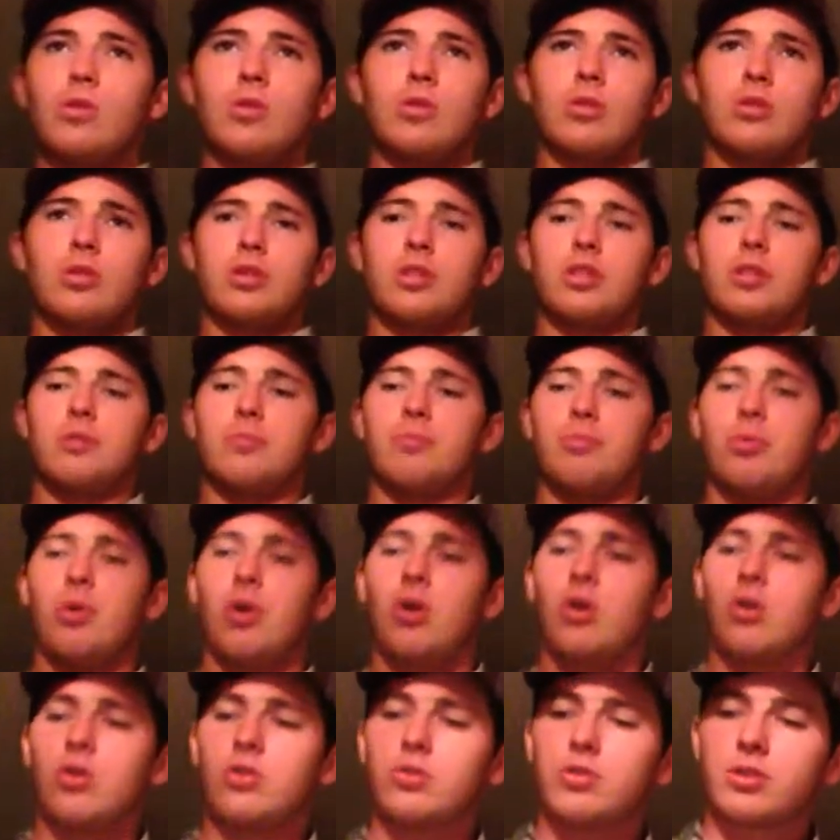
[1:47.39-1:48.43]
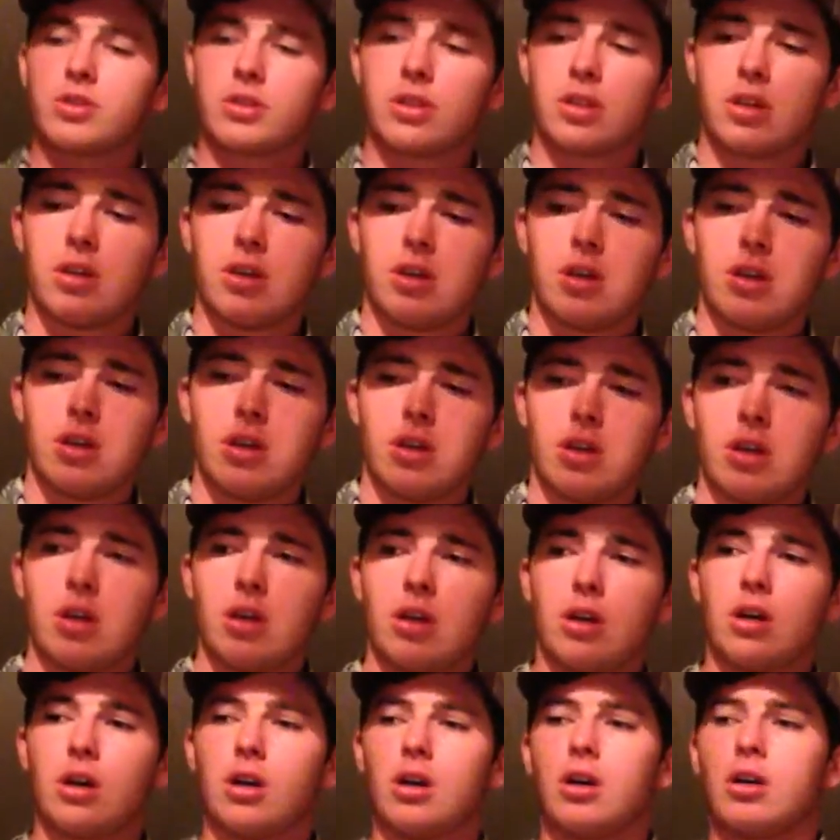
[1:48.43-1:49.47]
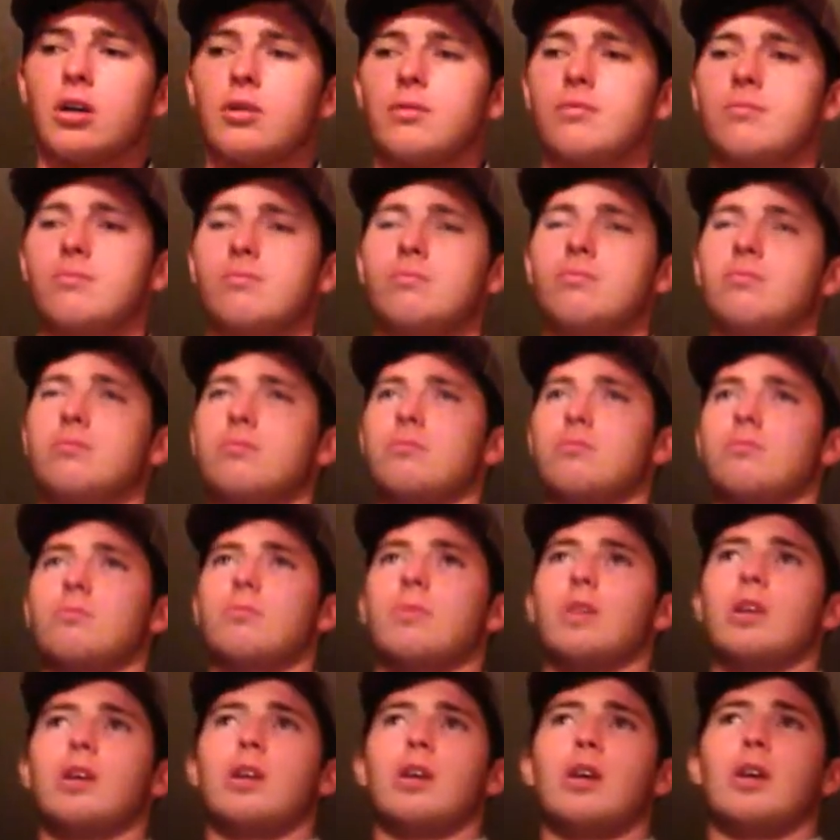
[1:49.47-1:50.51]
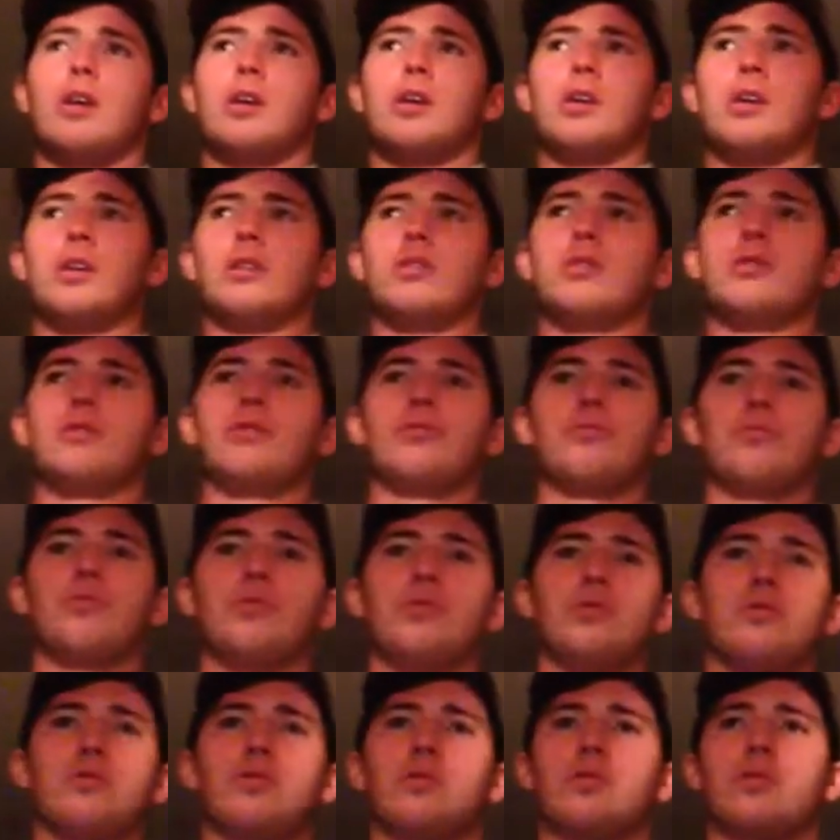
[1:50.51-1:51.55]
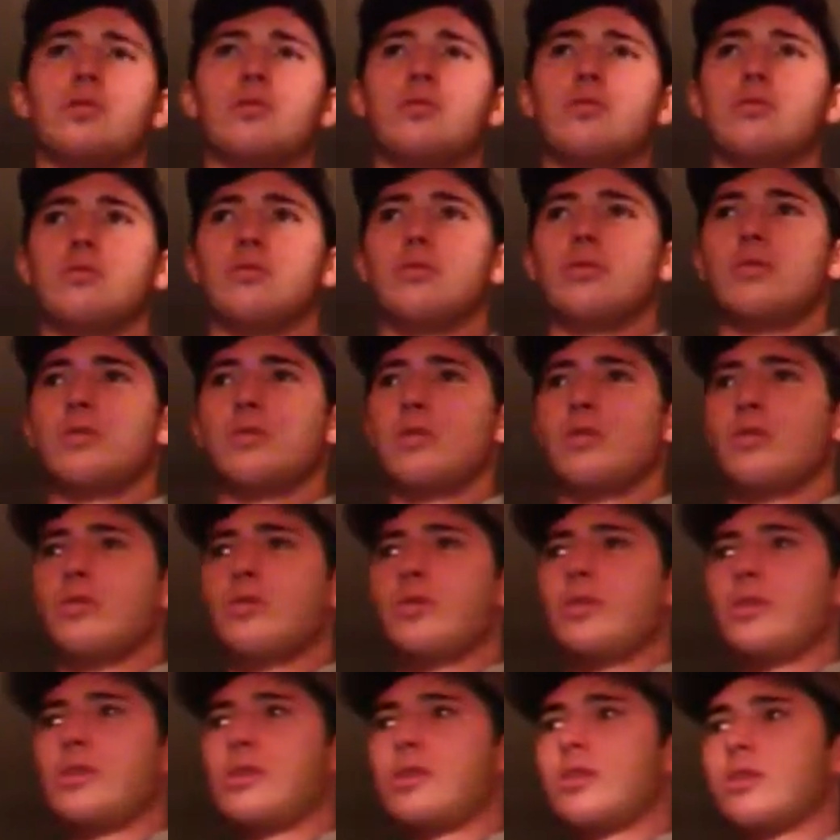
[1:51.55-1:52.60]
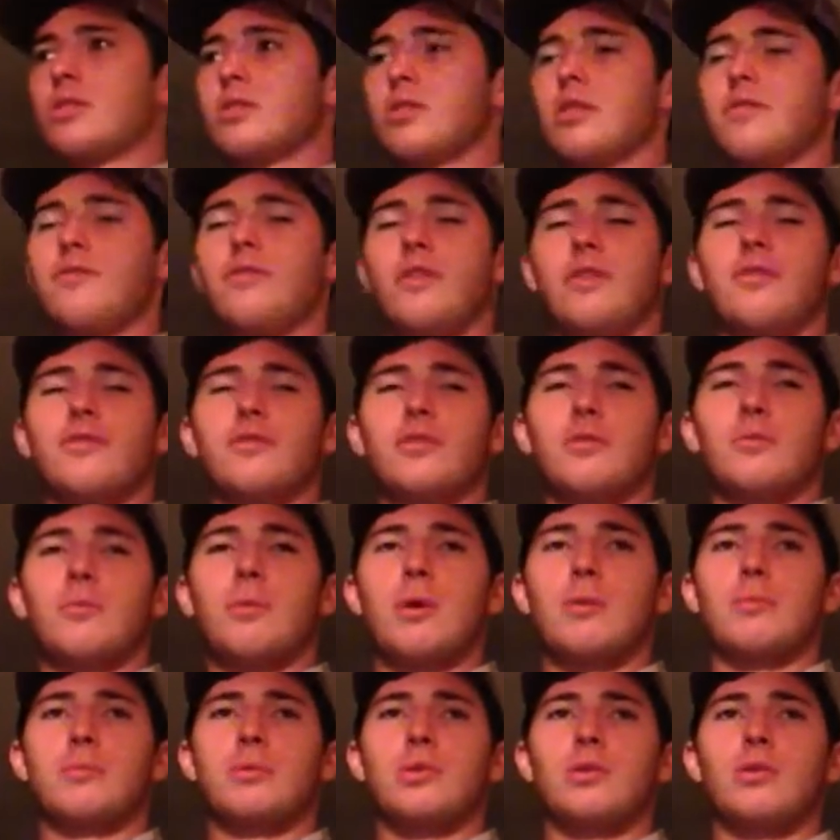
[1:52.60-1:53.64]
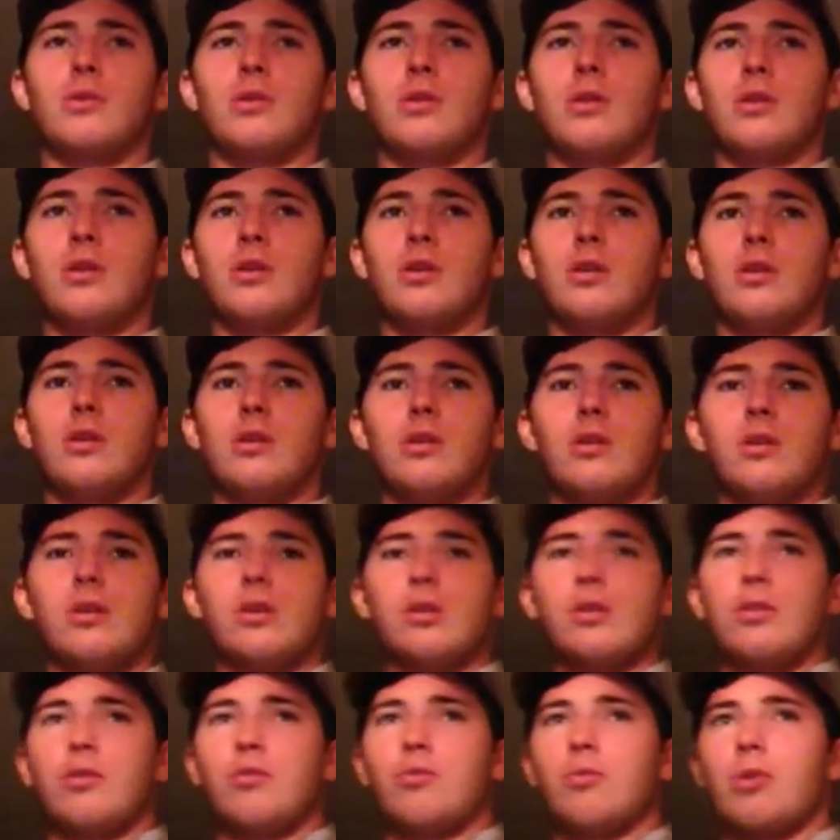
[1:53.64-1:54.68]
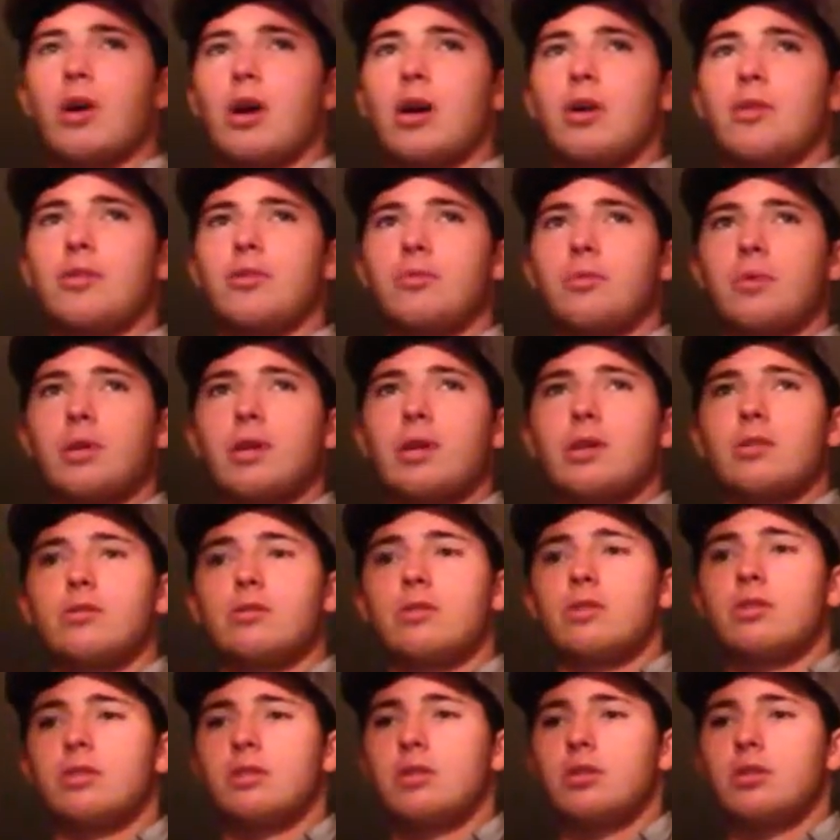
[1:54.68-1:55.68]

cleaning balls and really just cleaning stuff up for the member throughout the round.